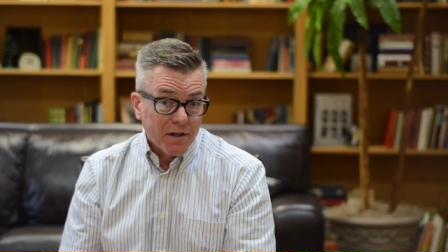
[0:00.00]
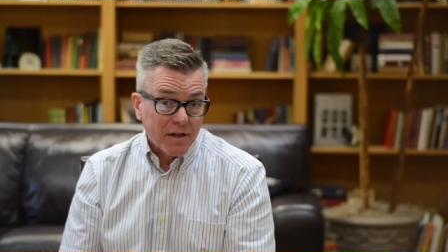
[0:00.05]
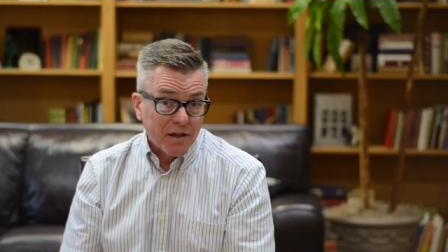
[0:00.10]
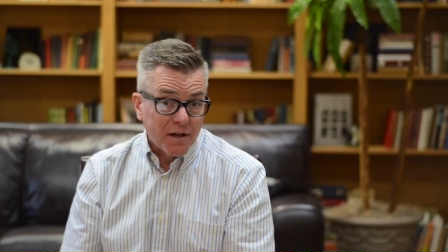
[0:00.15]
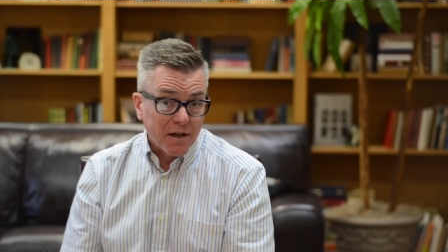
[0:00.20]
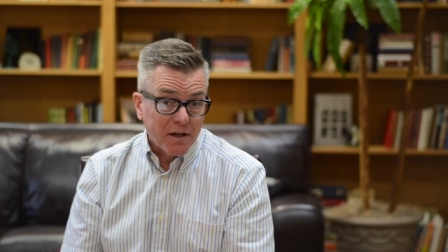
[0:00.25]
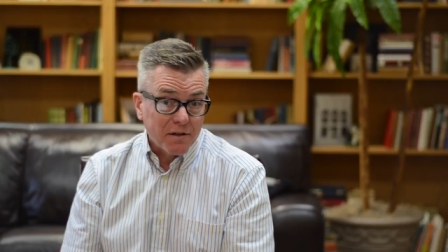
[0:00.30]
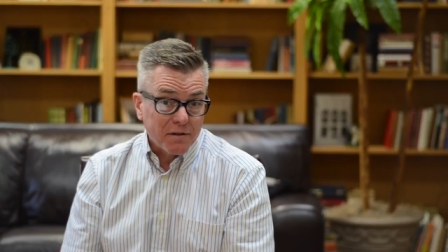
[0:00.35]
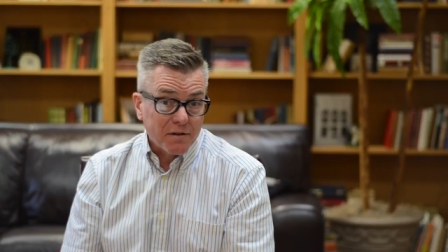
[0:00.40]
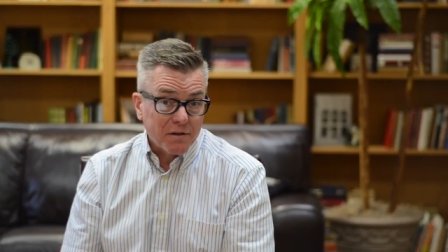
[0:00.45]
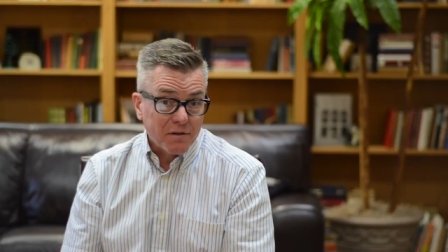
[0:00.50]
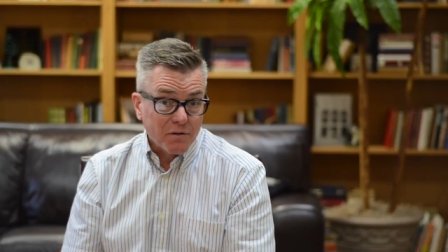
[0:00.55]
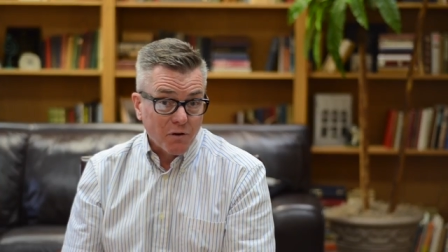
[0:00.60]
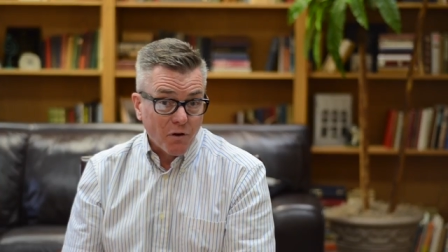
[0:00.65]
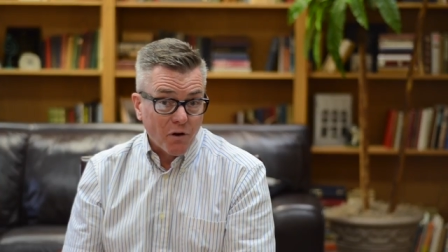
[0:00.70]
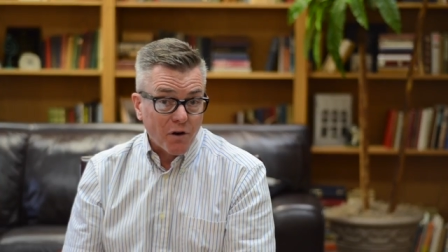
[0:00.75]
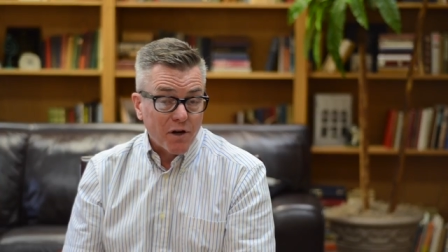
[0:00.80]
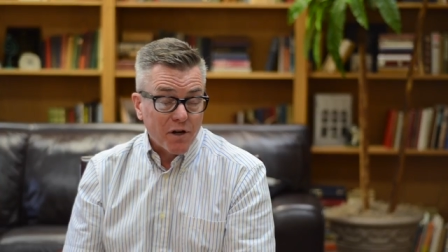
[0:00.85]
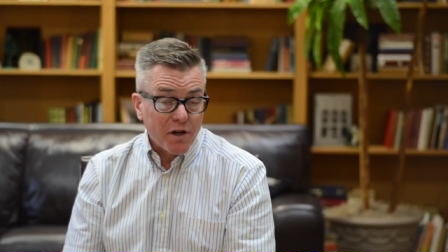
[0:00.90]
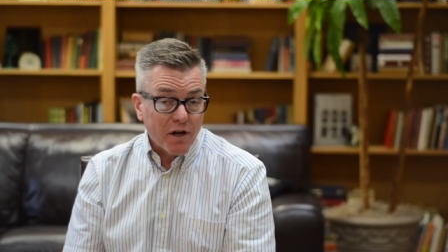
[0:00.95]
and
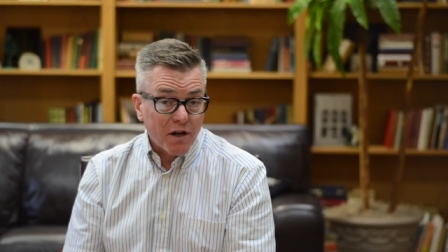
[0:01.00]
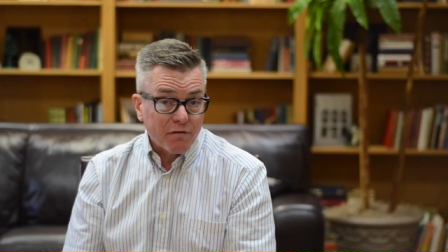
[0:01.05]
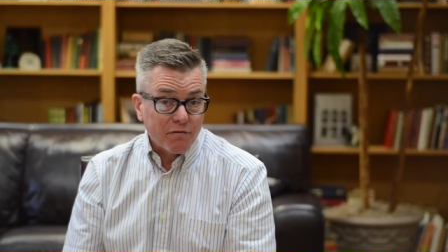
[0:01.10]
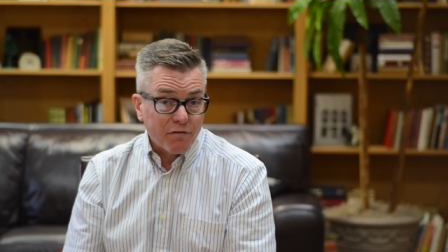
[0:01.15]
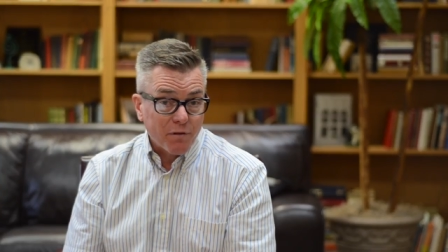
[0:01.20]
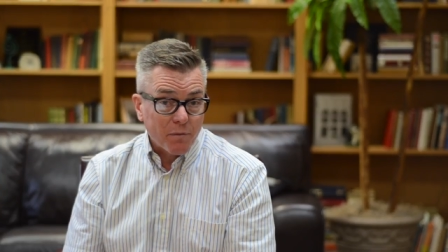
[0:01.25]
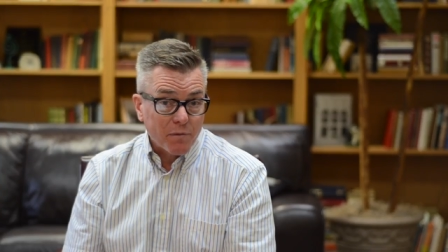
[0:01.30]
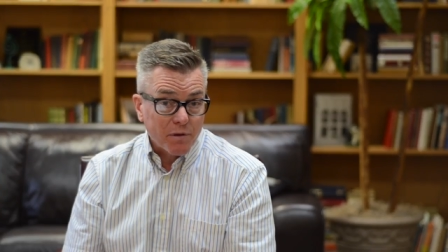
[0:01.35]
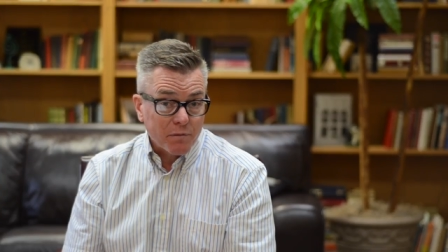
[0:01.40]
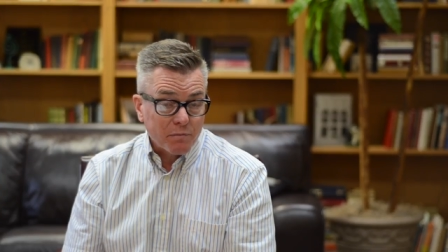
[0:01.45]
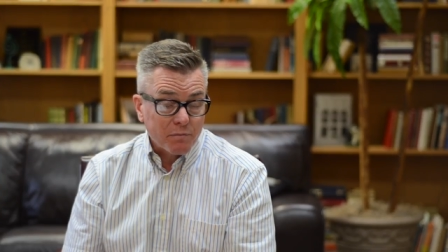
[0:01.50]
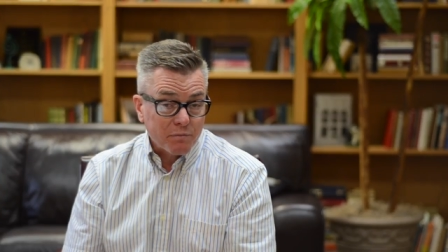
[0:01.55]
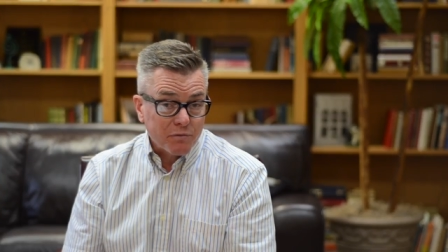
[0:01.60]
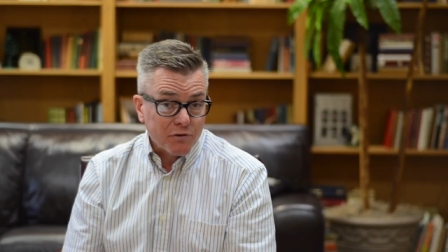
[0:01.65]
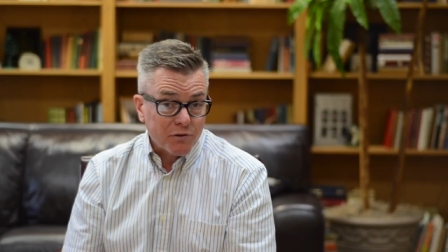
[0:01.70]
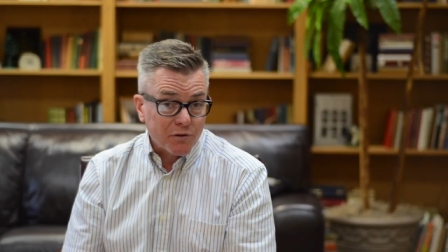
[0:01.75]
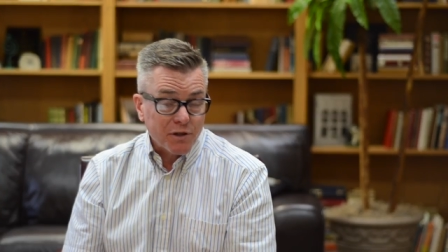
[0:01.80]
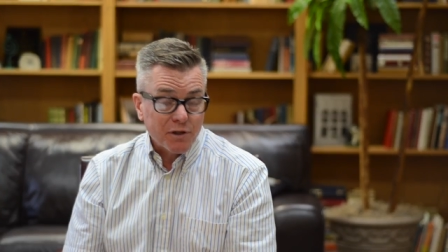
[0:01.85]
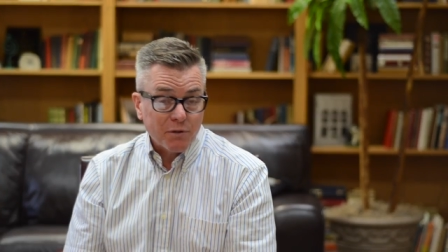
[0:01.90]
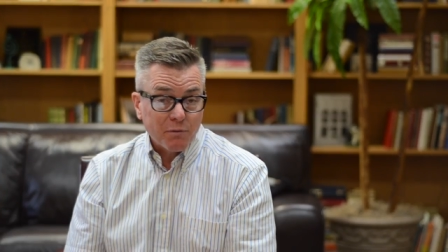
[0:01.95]
nor a nut from the
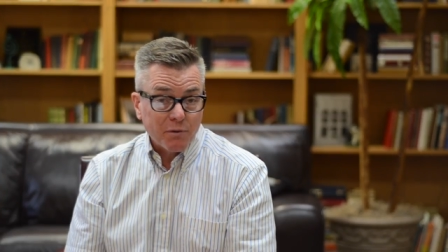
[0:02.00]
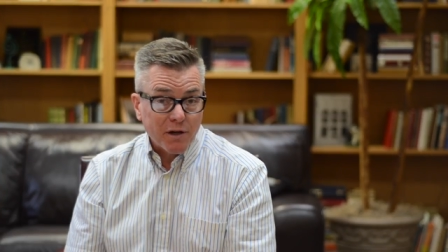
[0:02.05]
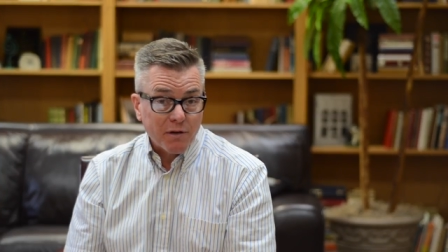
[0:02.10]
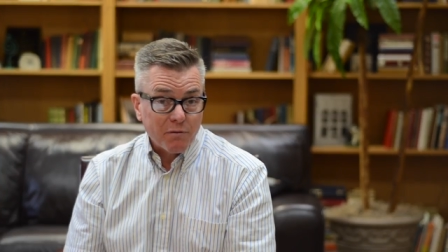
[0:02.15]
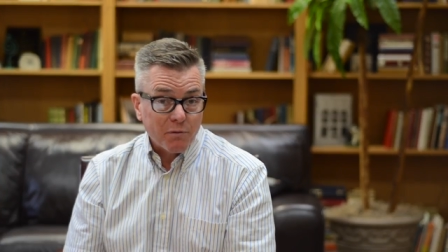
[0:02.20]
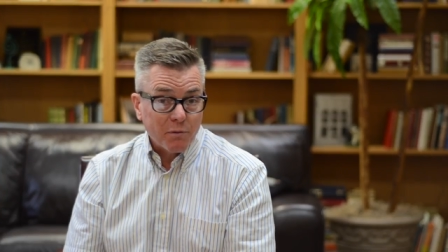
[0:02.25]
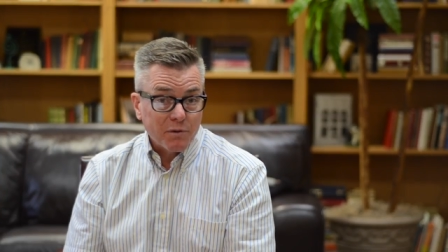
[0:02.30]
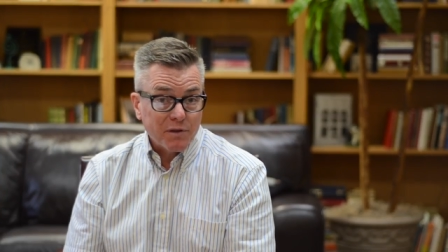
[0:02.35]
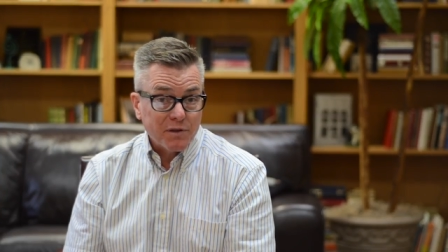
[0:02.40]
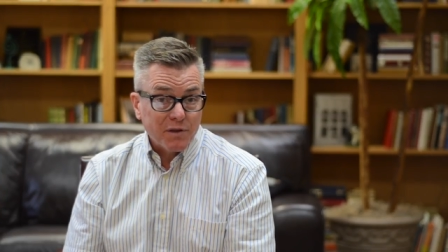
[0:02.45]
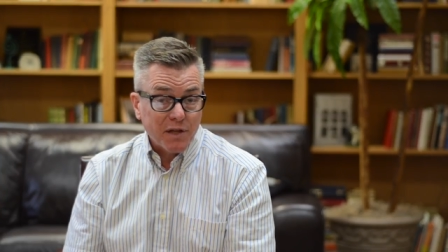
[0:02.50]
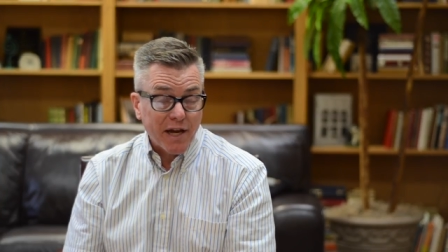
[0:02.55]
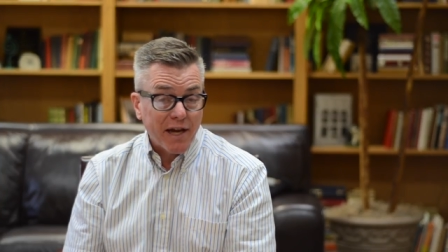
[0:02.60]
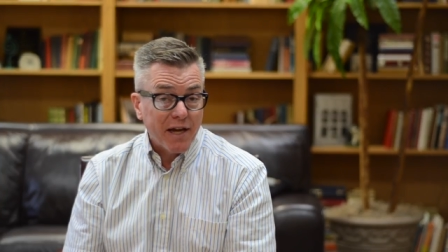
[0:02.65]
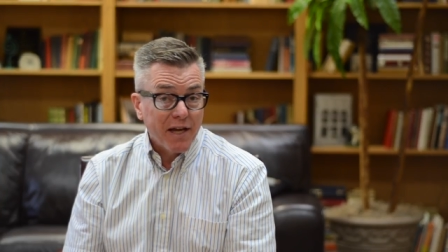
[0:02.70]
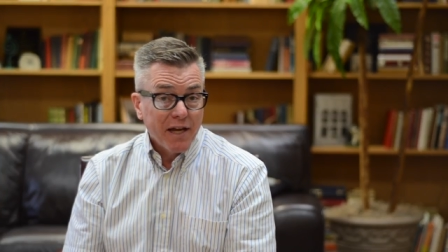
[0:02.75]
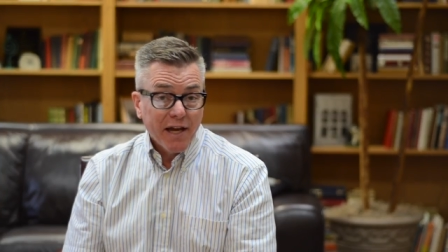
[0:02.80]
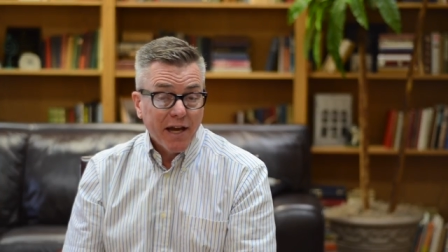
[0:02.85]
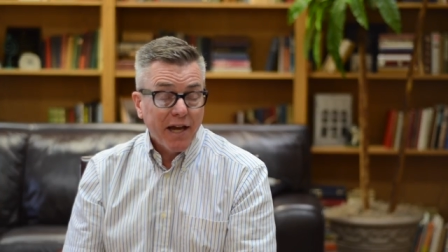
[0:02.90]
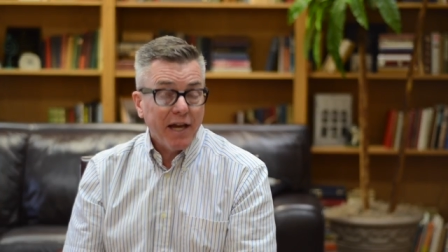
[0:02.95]
tree or whatever we say.